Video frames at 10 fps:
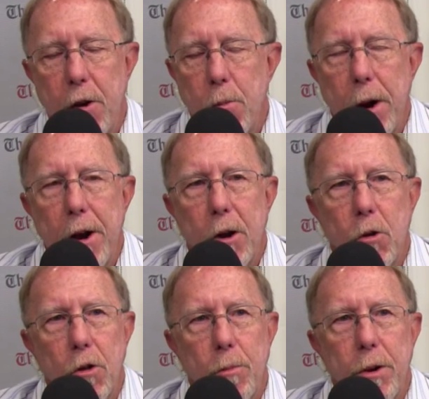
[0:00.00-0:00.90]
who might not
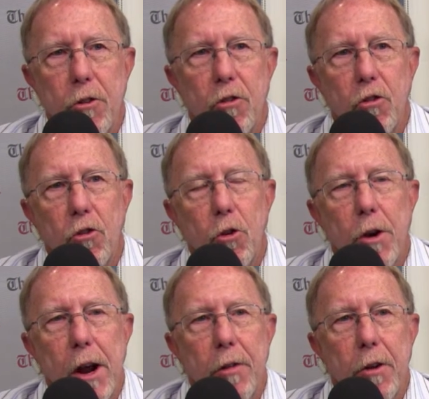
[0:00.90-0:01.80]
go into the pits to stroll
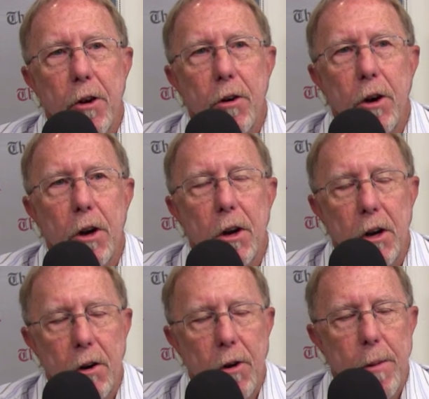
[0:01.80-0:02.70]
down there
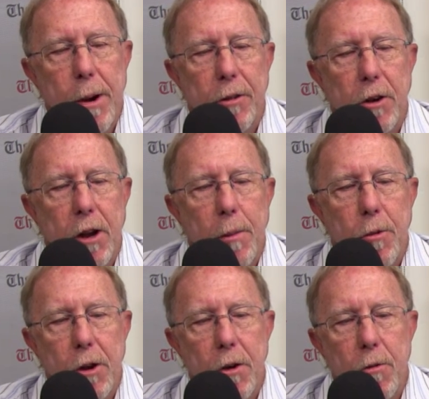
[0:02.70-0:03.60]
right about the time
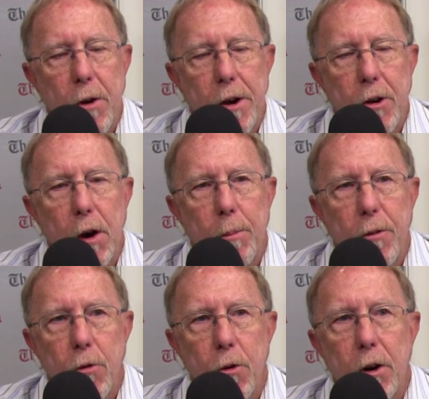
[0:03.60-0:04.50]
they're getting ready to go out
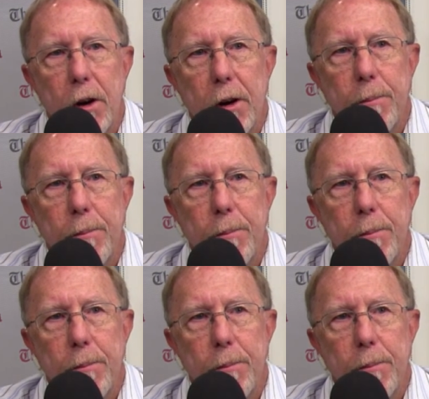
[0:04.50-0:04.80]
before